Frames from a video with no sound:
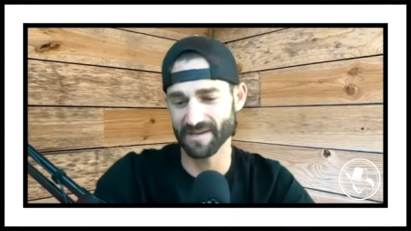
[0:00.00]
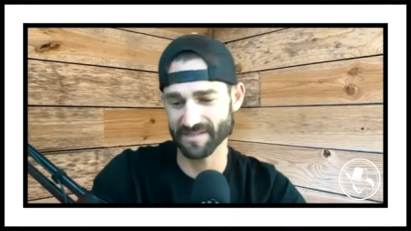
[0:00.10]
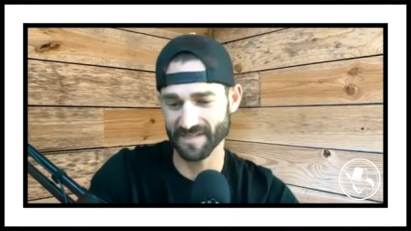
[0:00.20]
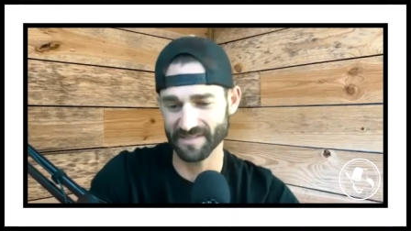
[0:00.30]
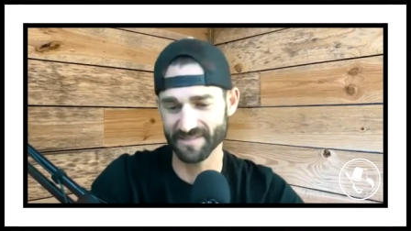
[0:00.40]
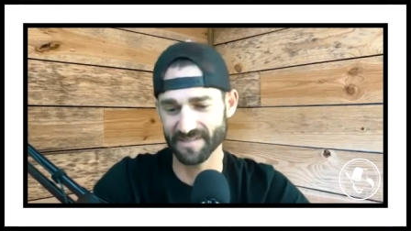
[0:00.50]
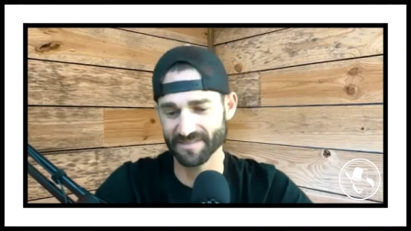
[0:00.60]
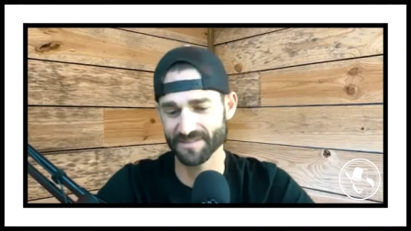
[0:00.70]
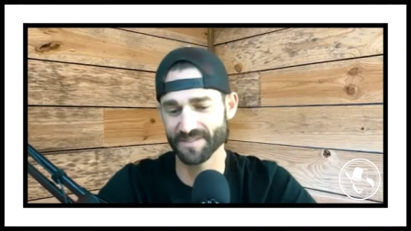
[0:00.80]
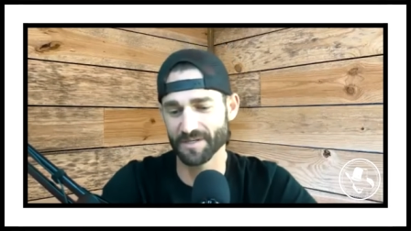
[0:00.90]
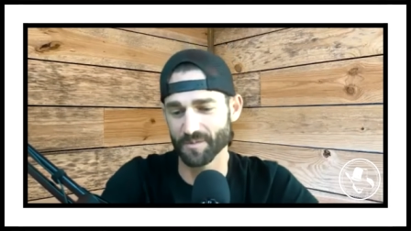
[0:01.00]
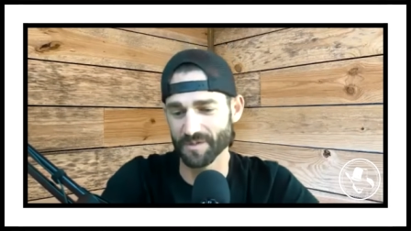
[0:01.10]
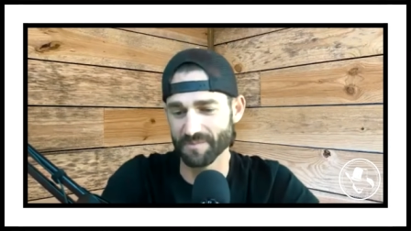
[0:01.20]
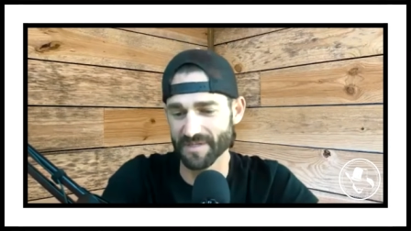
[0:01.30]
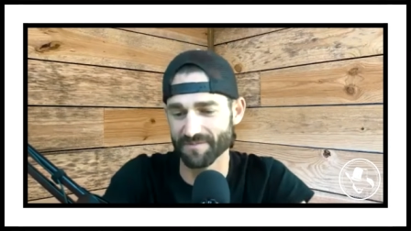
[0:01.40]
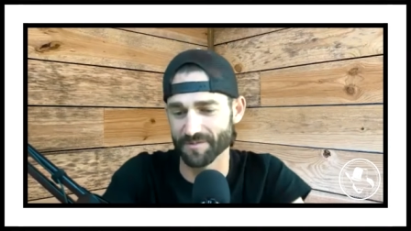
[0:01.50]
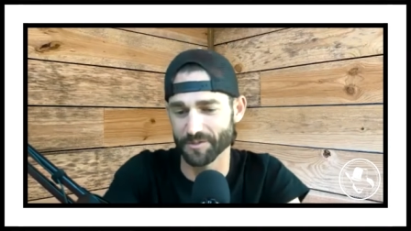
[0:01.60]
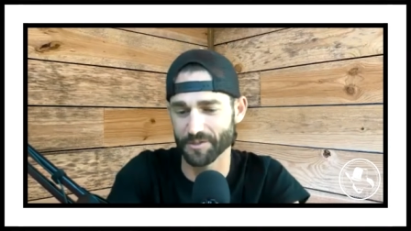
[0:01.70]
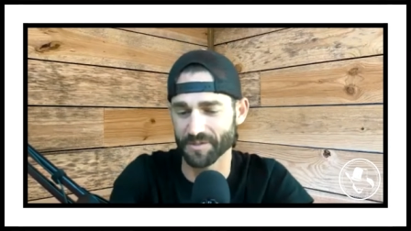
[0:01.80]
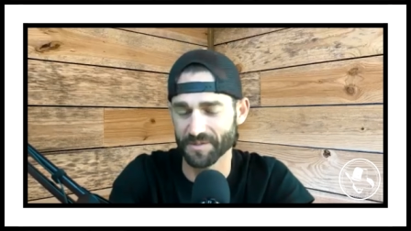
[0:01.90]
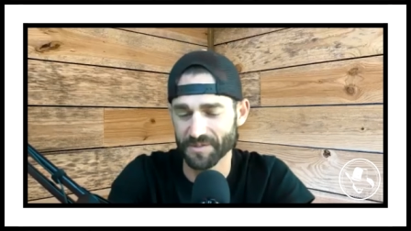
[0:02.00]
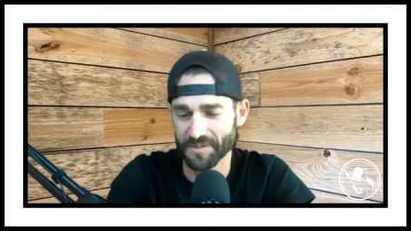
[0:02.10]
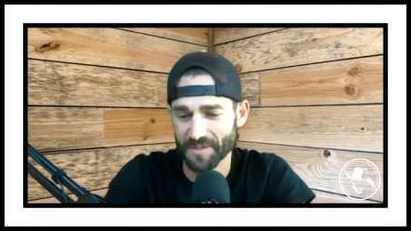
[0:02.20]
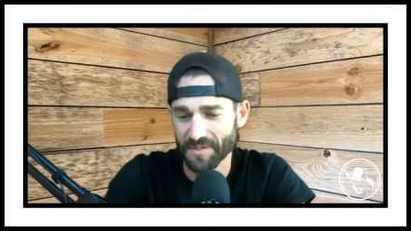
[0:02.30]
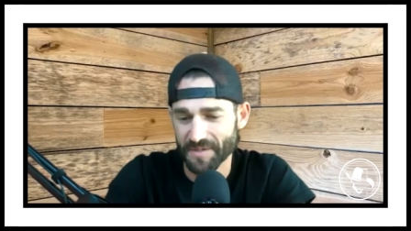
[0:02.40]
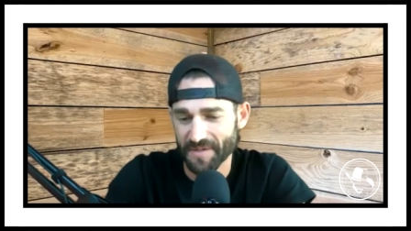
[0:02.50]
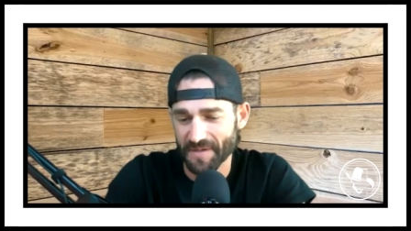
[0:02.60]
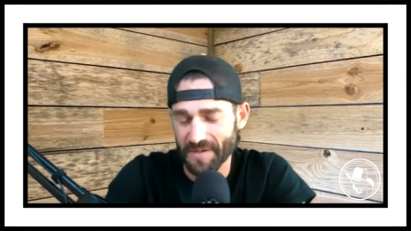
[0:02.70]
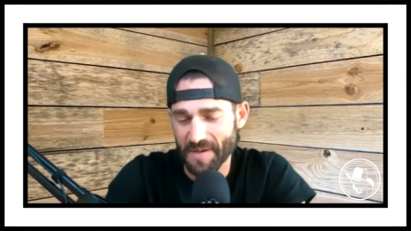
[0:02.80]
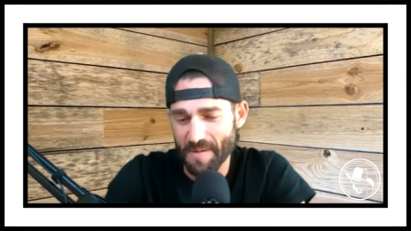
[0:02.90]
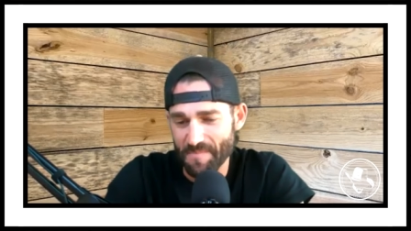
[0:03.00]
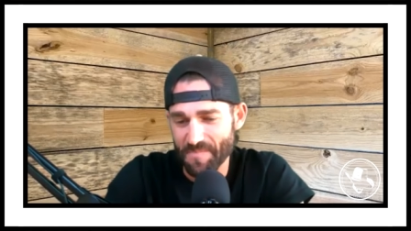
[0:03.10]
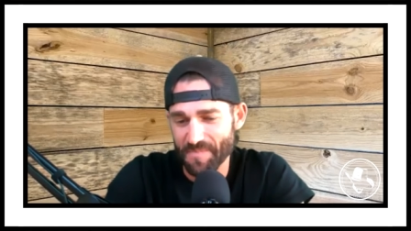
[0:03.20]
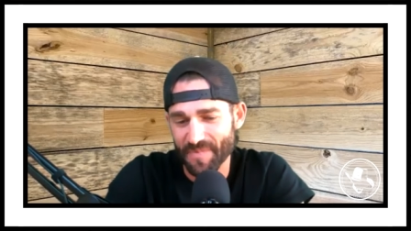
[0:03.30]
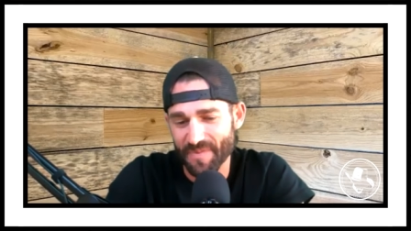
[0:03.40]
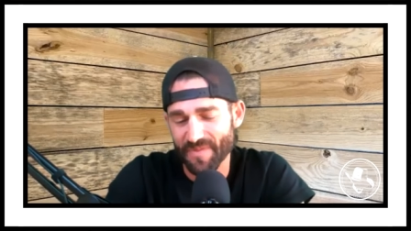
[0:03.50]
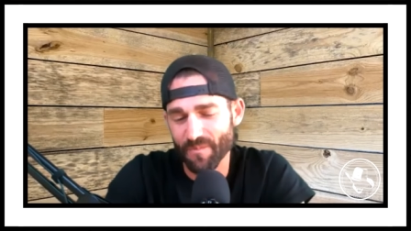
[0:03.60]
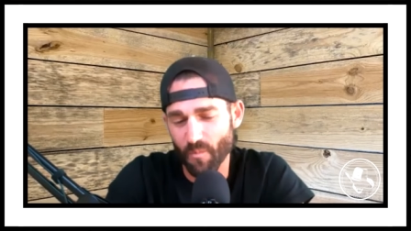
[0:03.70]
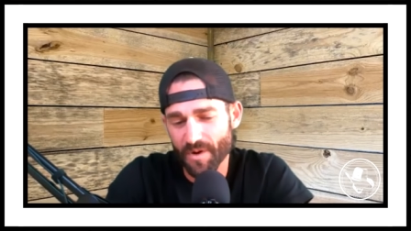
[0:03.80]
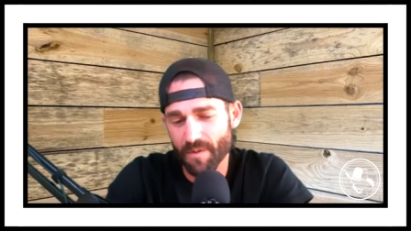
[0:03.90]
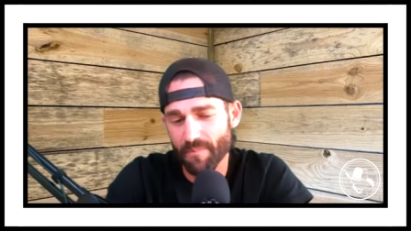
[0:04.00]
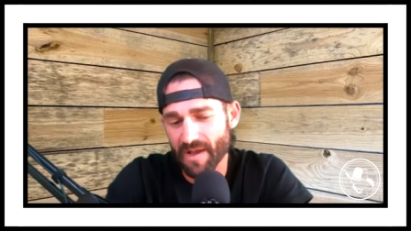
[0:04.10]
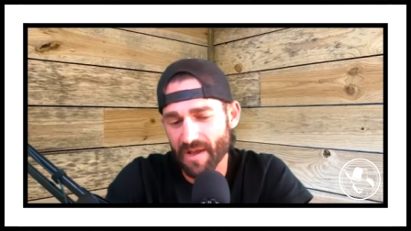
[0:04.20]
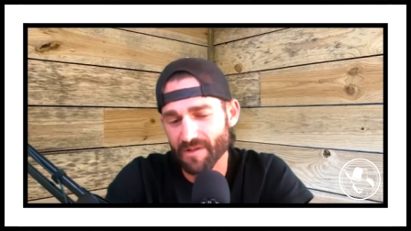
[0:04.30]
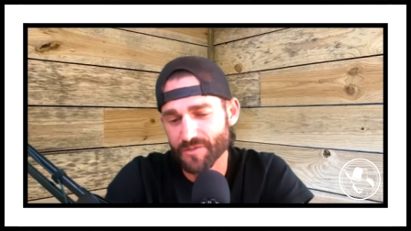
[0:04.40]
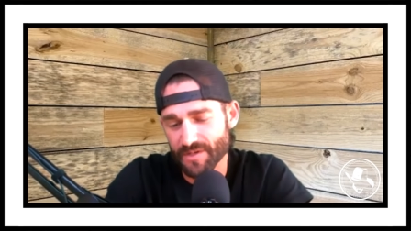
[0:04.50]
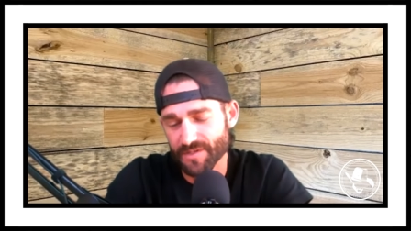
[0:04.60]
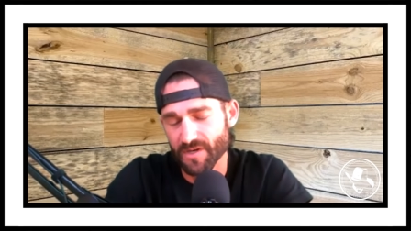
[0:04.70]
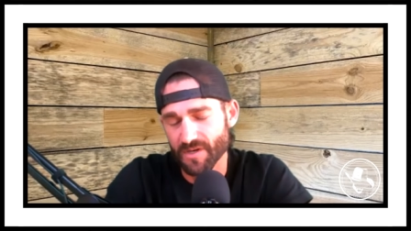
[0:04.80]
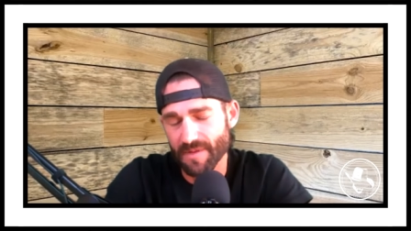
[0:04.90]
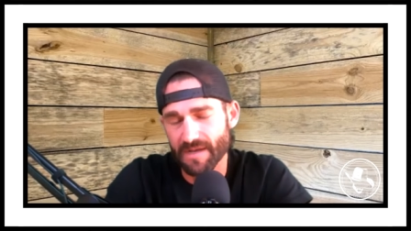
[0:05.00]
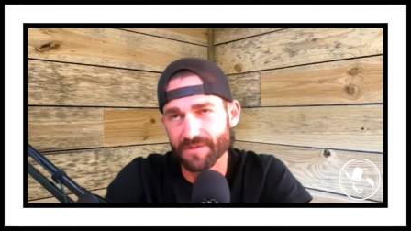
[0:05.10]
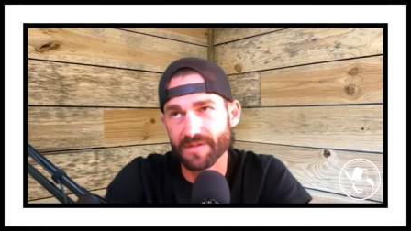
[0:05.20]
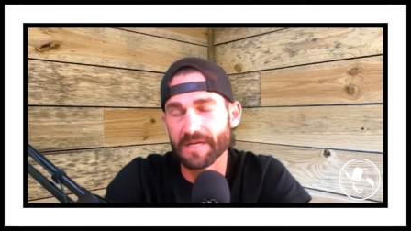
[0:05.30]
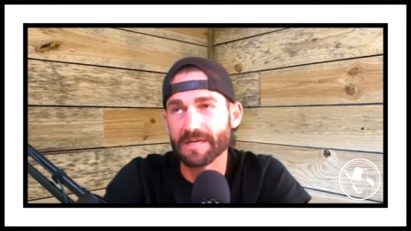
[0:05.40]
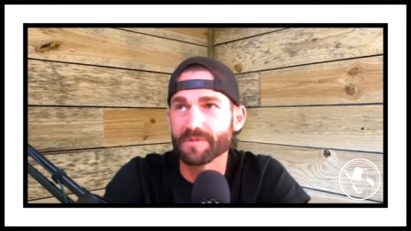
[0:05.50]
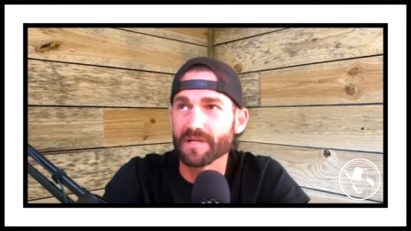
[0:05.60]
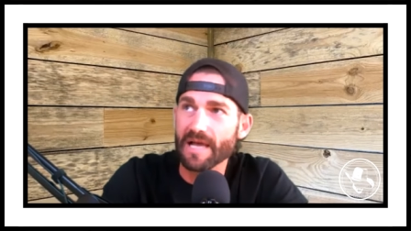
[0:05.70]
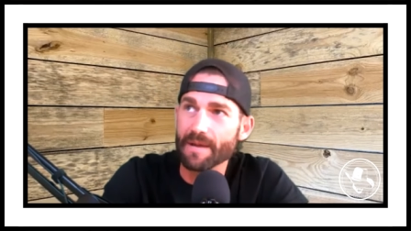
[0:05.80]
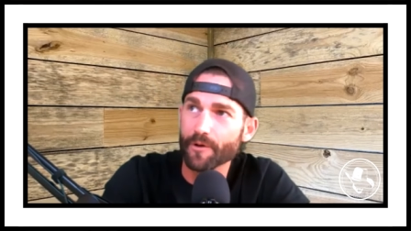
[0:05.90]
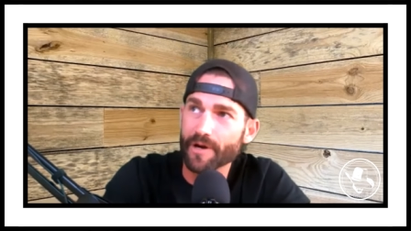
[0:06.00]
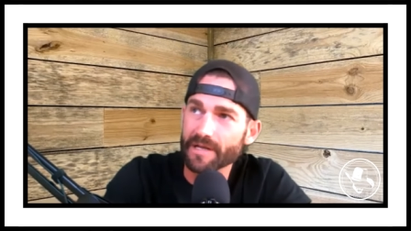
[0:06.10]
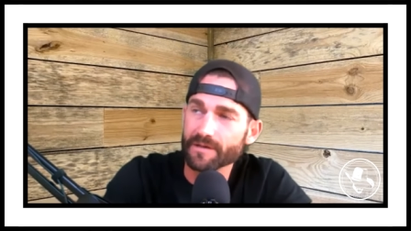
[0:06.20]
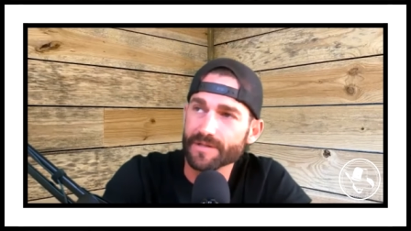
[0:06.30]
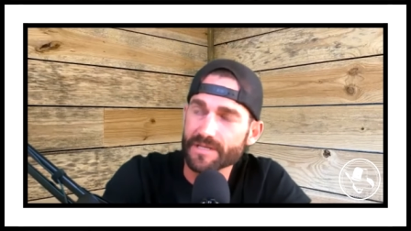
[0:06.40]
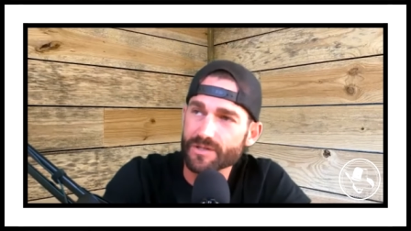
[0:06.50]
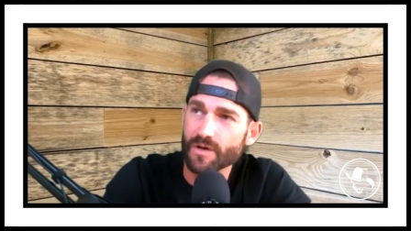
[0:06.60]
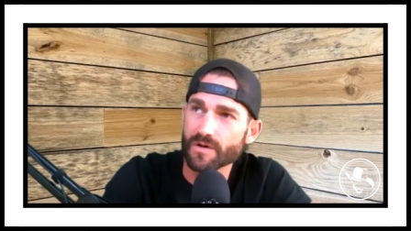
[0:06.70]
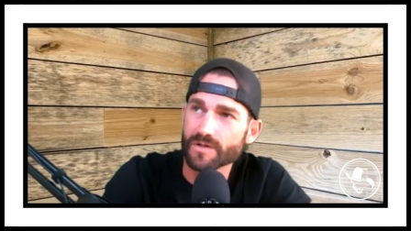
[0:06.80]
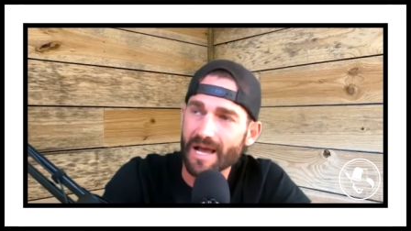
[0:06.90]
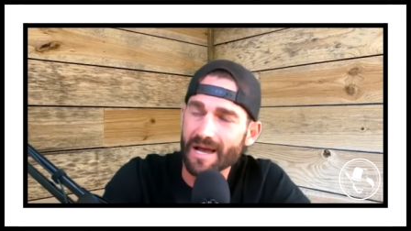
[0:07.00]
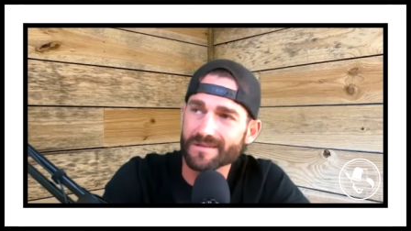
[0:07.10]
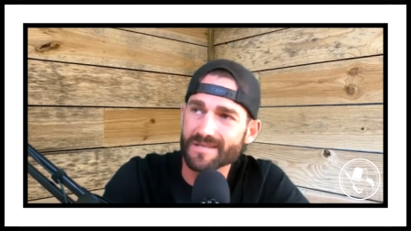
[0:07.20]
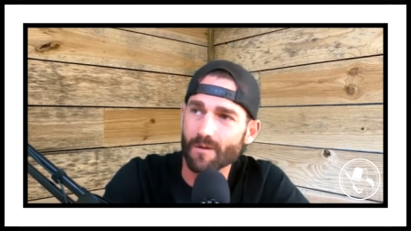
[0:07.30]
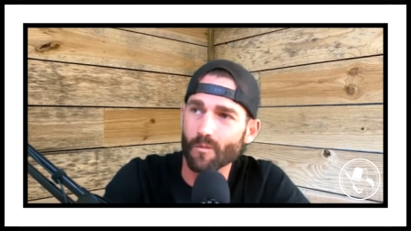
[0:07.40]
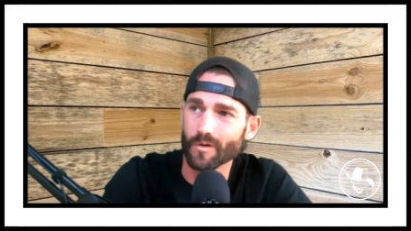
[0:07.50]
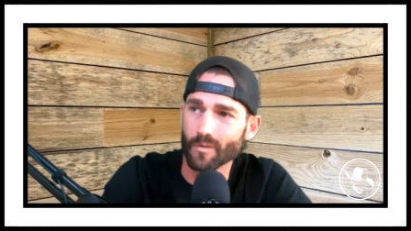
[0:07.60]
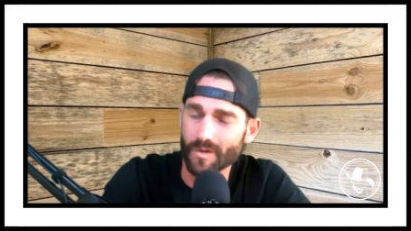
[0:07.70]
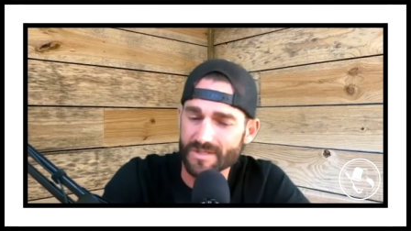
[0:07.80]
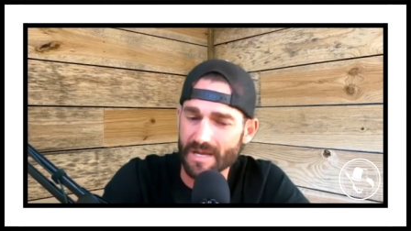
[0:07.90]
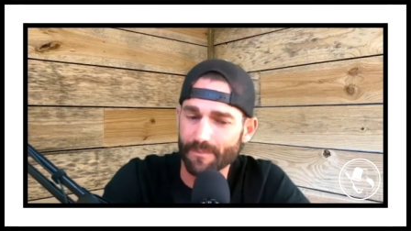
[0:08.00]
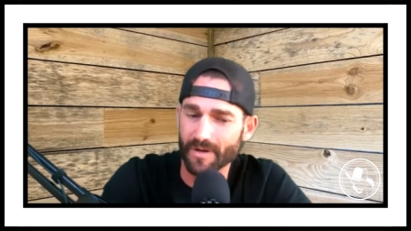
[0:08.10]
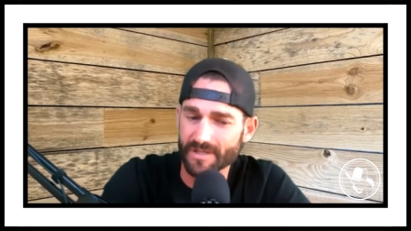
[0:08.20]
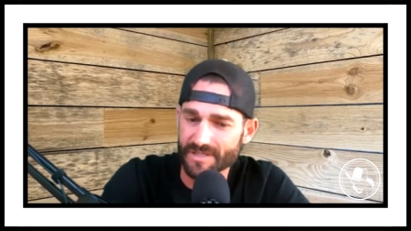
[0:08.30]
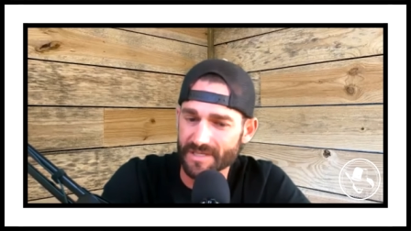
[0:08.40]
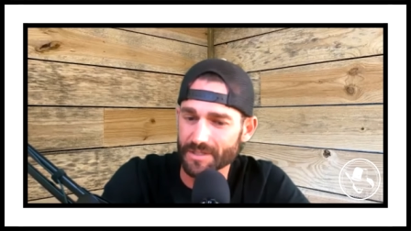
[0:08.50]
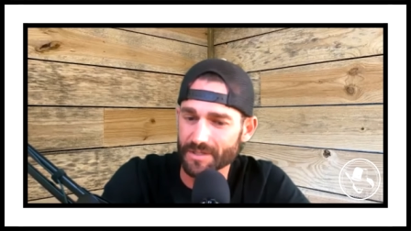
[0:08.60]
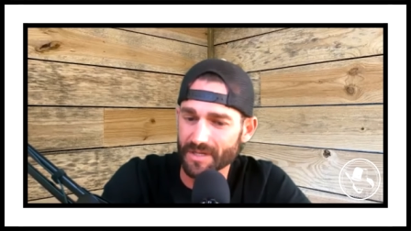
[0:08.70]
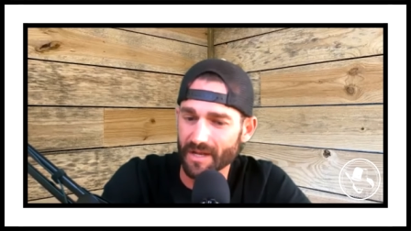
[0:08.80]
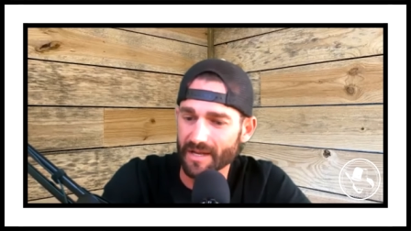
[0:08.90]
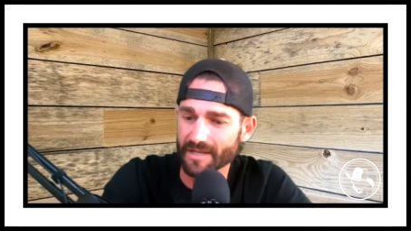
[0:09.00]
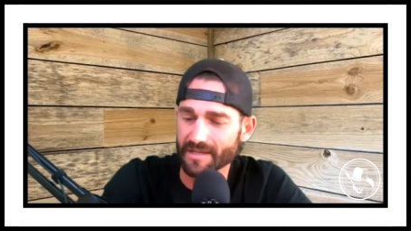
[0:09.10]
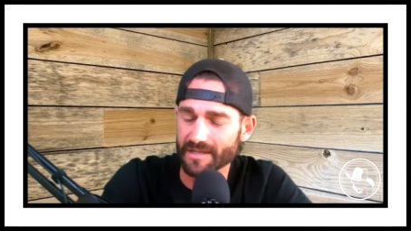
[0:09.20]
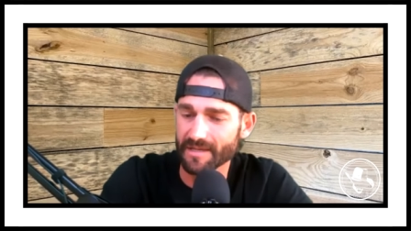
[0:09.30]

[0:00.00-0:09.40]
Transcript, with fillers: It it it stuck with me for sure. Um, what about so you talk about um, collaborating on these songs? How does that work? What does that process look like?